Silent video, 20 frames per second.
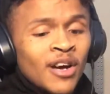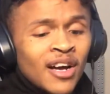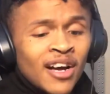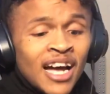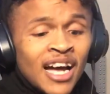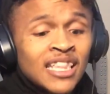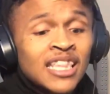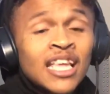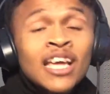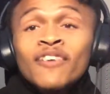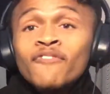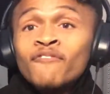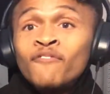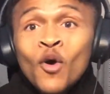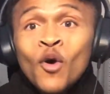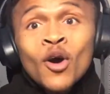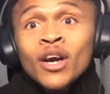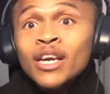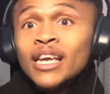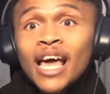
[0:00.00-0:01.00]
I think
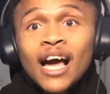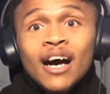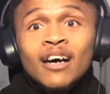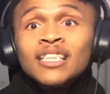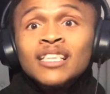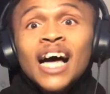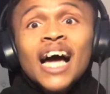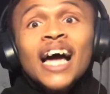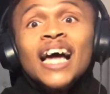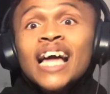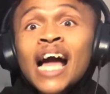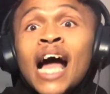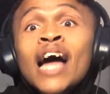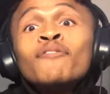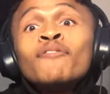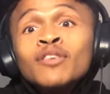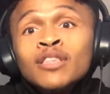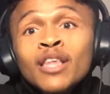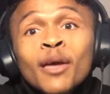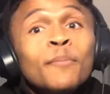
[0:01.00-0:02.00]
four now. Like
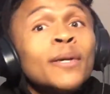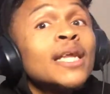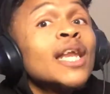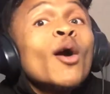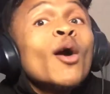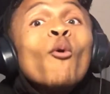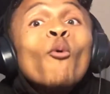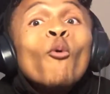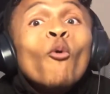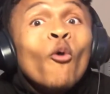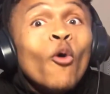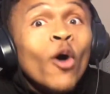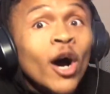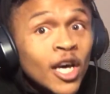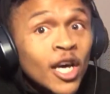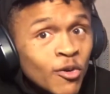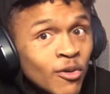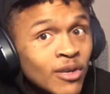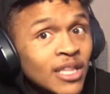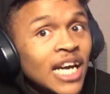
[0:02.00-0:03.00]
I've only been in
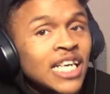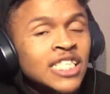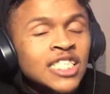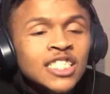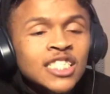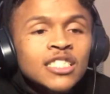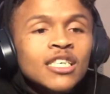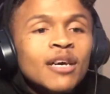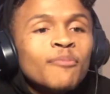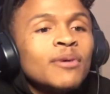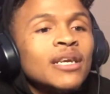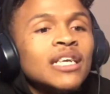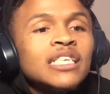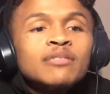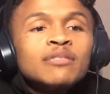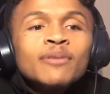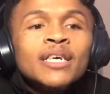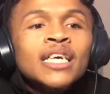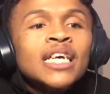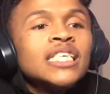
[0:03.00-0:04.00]
one relationship and
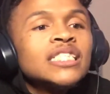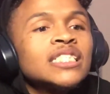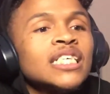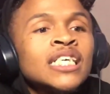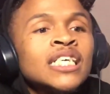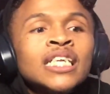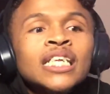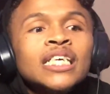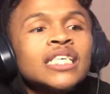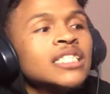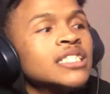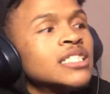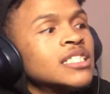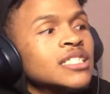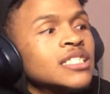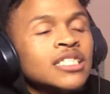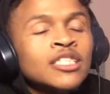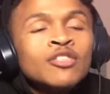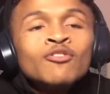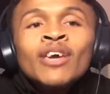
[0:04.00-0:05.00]
it's because it is
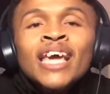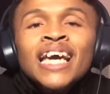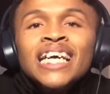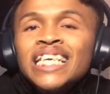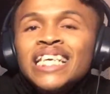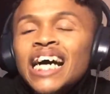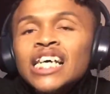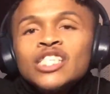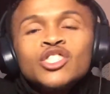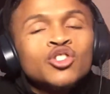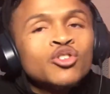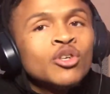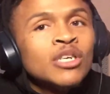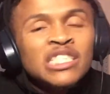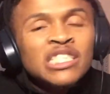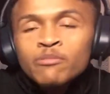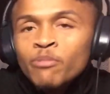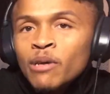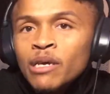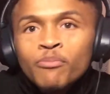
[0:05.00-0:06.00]
you cannot
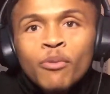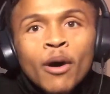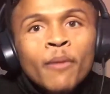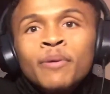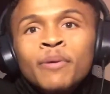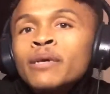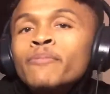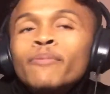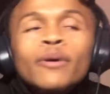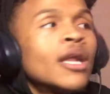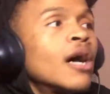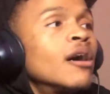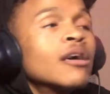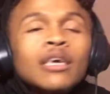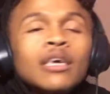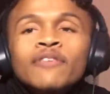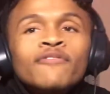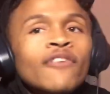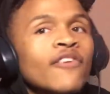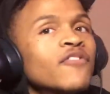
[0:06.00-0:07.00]
trust people. People don't
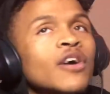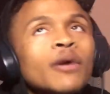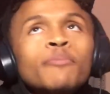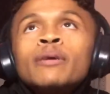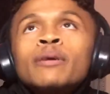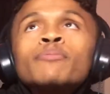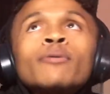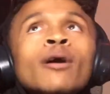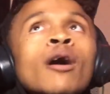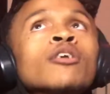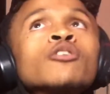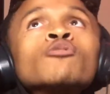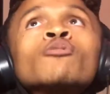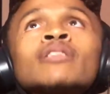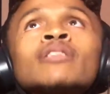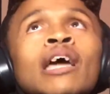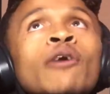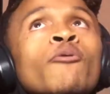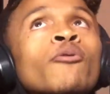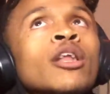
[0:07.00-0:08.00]
give up. But people gonna do
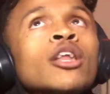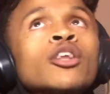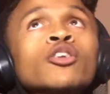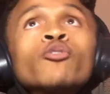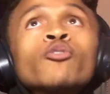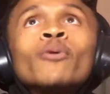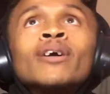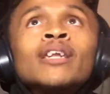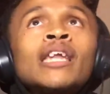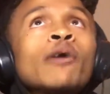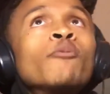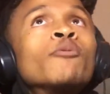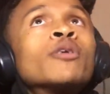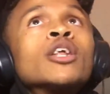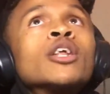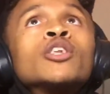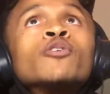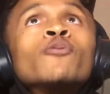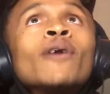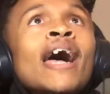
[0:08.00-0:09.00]
what they want to do when they want
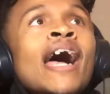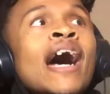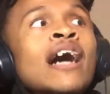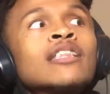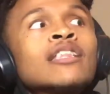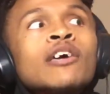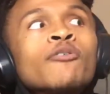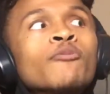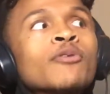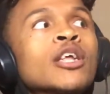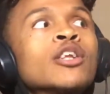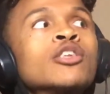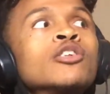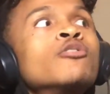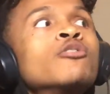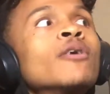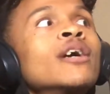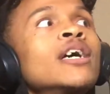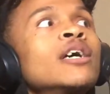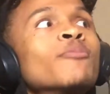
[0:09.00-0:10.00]
to do it, how they want to
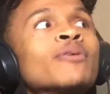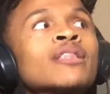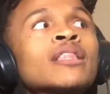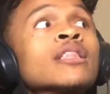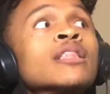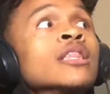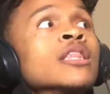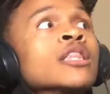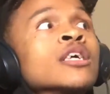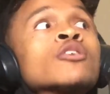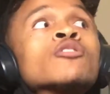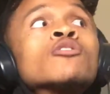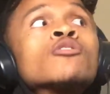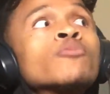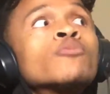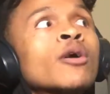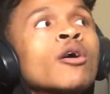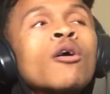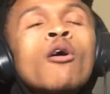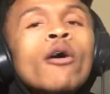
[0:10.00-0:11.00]
do it, with little
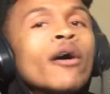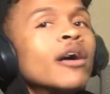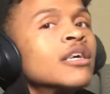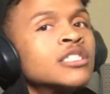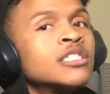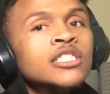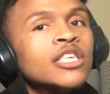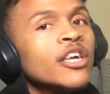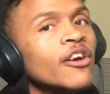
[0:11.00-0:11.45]
regard to your